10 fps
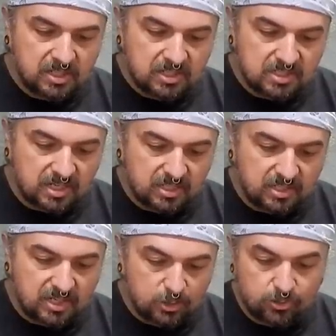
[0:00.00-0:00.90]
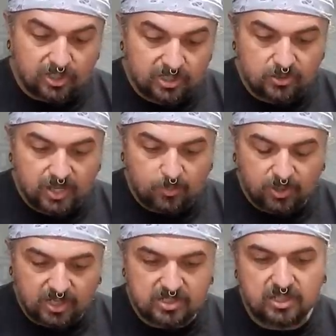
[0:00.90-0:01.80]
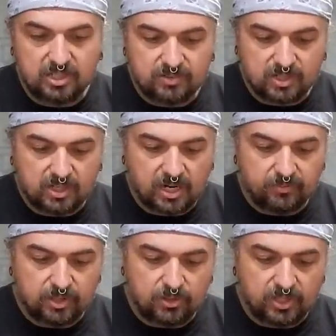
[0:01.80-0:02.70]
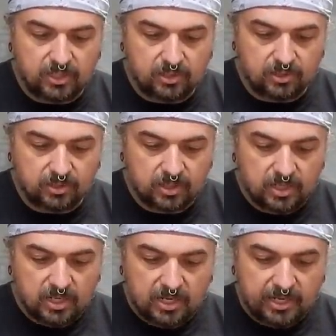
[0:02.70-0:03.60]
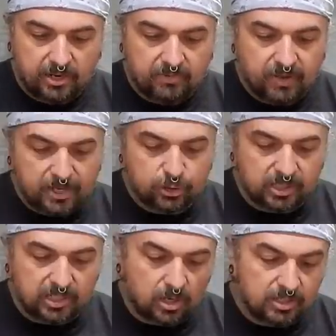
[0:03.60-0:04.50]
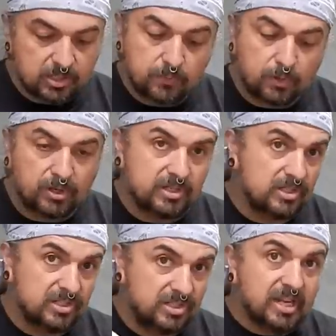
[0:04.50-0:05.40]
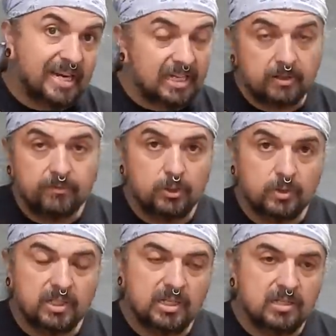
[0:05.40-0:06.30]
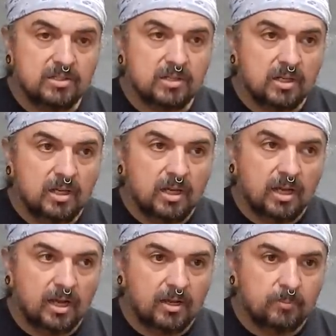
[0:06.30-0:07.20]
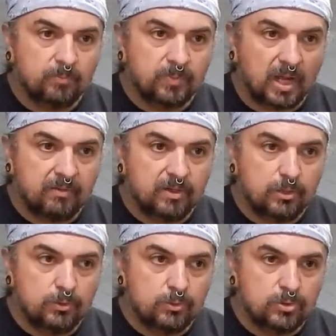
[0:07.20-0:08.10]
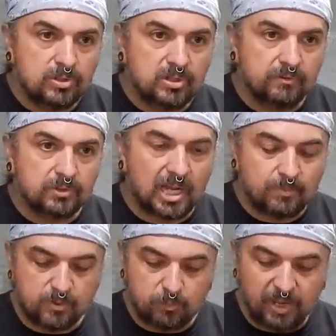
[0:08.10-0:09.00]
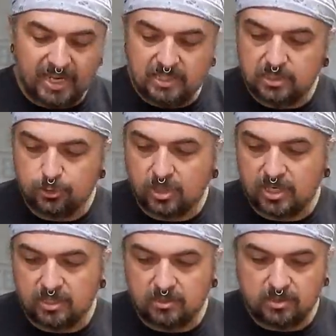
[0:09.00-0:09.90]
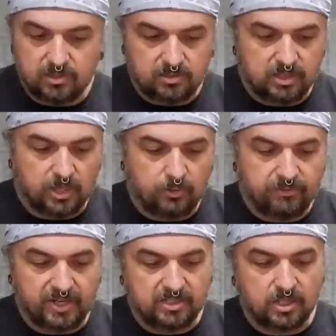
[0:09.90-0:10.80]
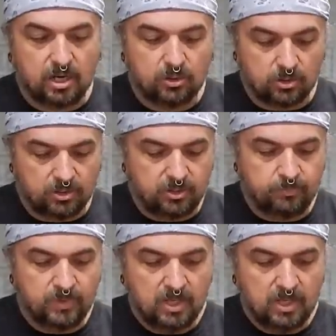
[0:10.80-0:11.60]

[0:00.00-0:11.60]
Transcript: say that they usually do that because it gives it kind of a unique look. Now, I've actually gone as far as staining a few of these. I've used different types of paint to try to affect a color on them,